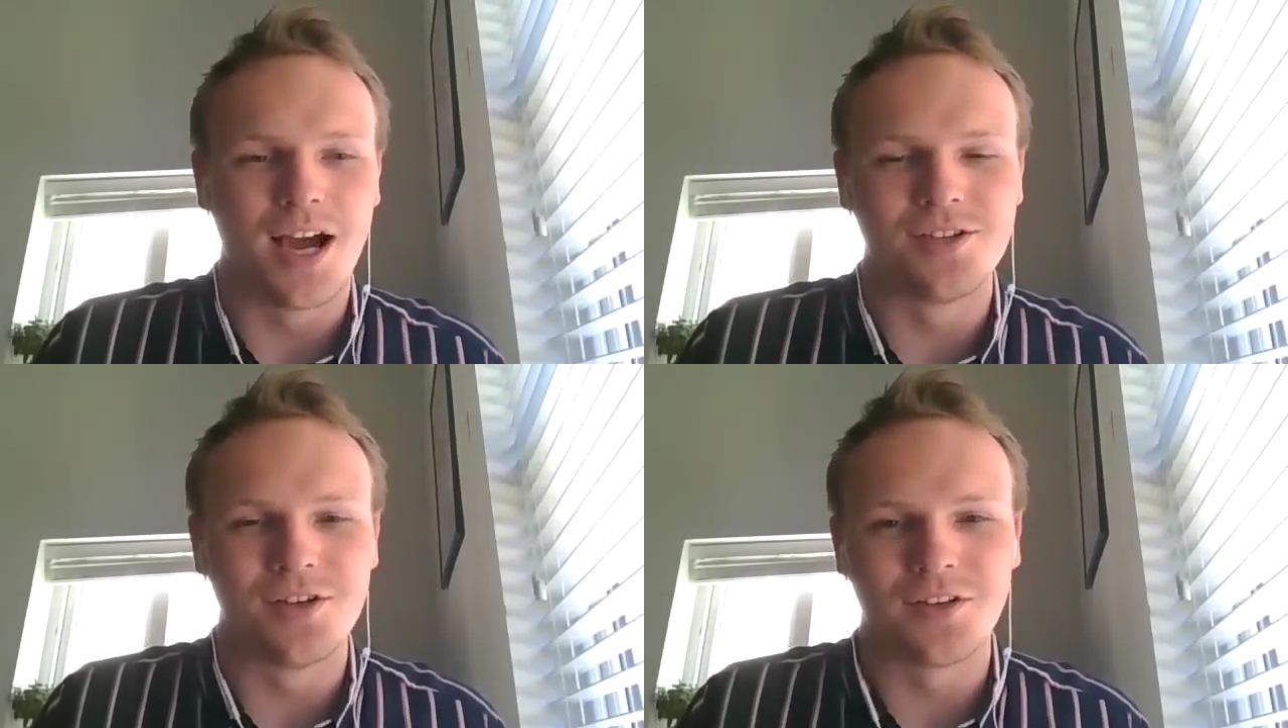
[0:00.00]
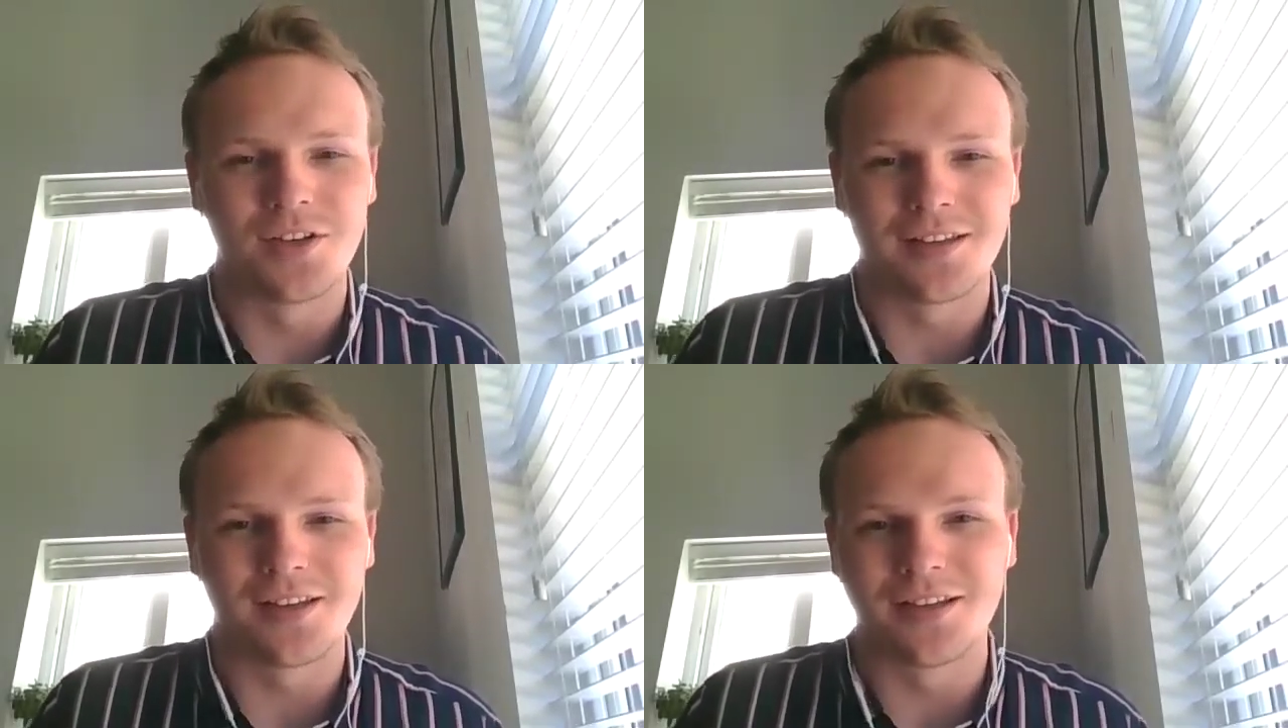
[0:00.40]
I do
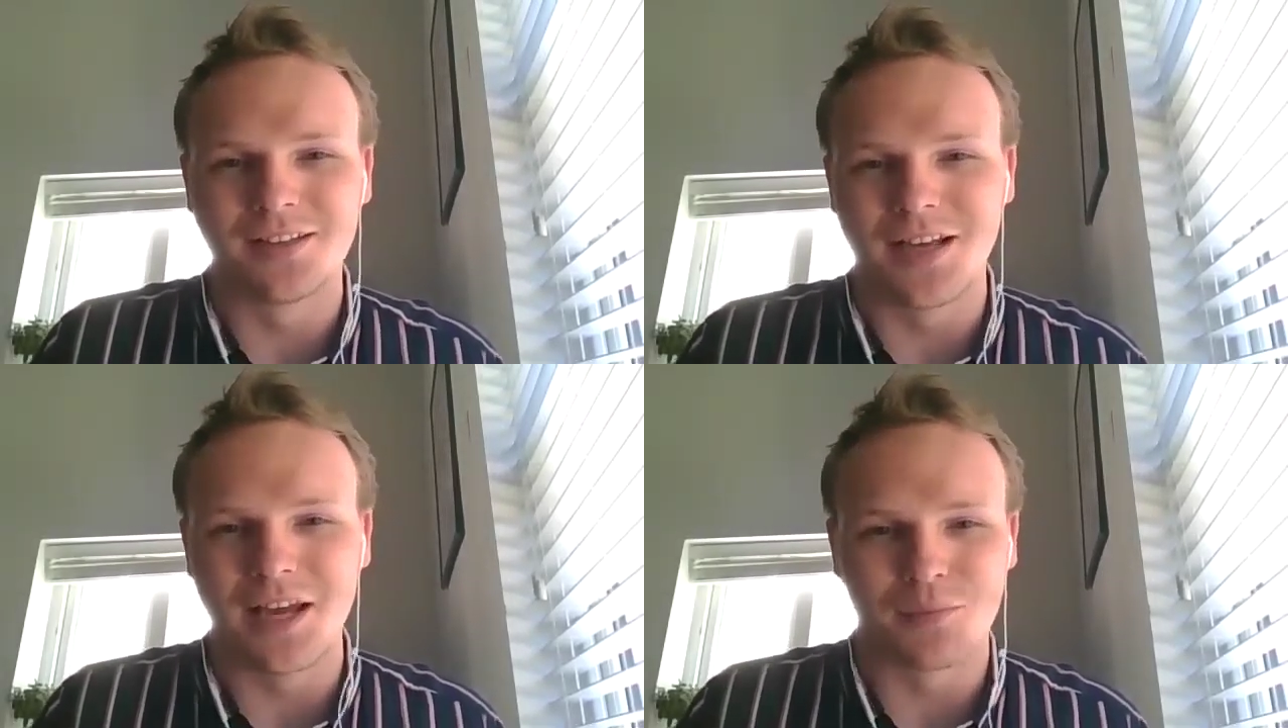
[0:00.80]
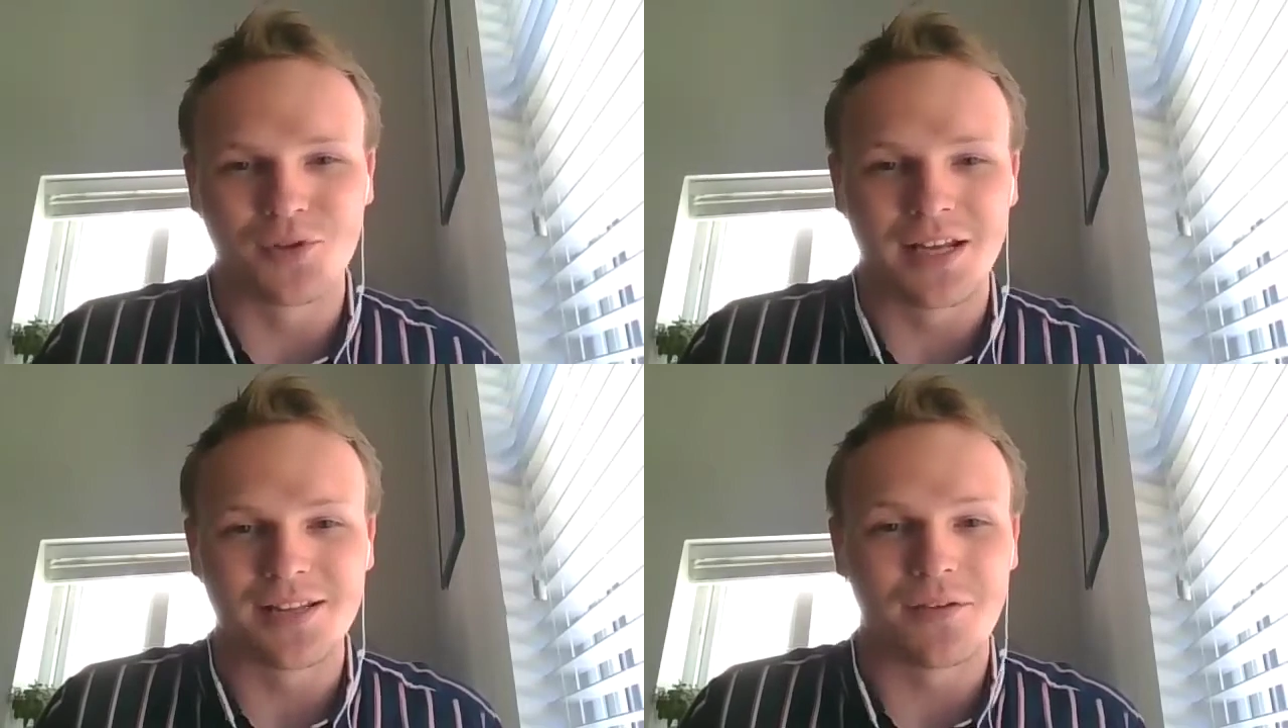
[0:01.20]
think that it
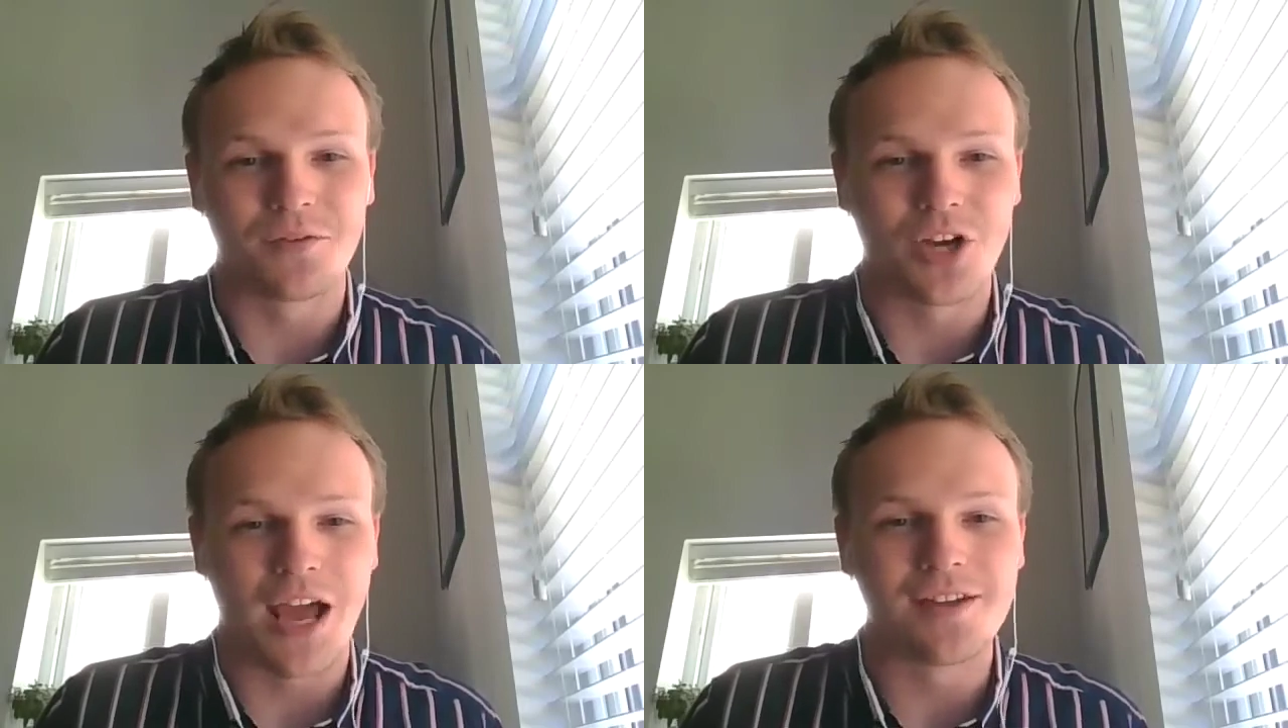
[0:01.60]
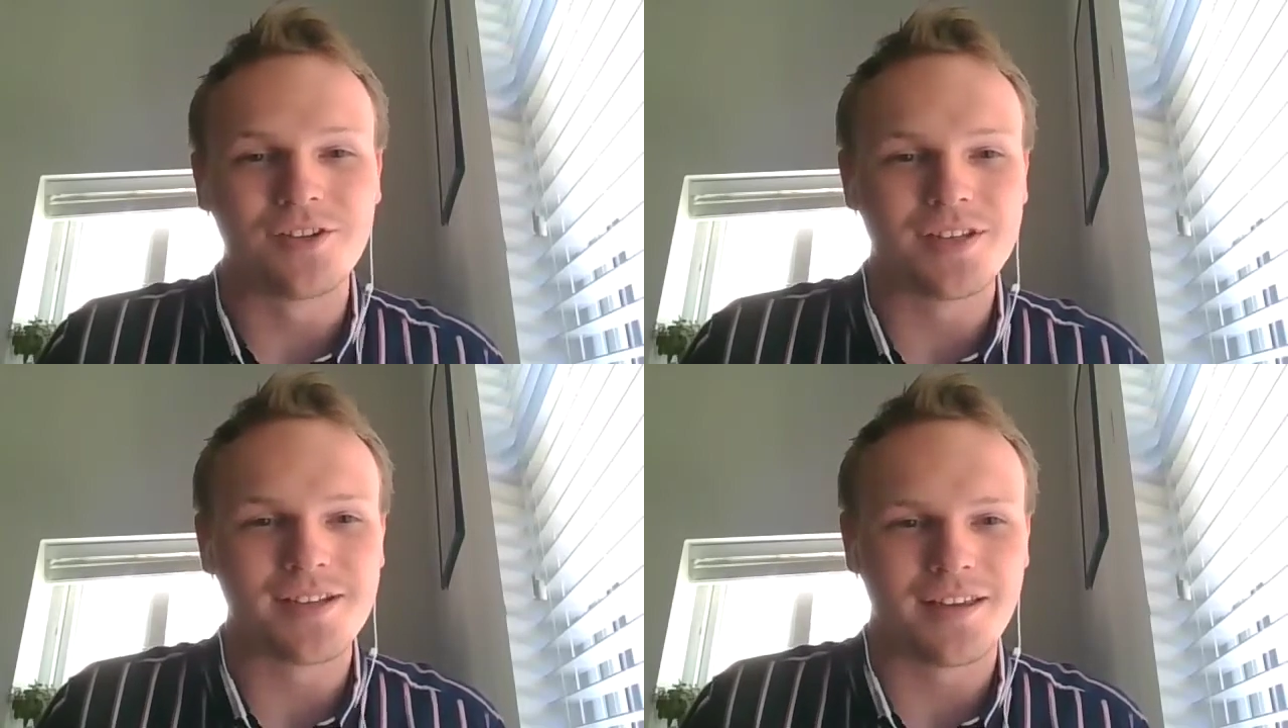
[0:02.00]
presents other challenges.